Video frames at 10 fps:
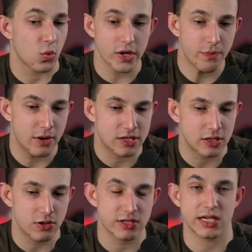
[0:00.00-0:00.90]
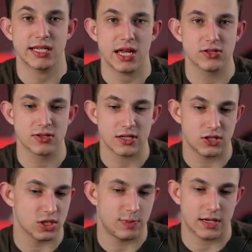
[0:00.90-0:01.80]
We don't personally use it in the agency
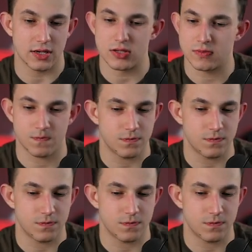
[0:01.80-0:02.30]
just because,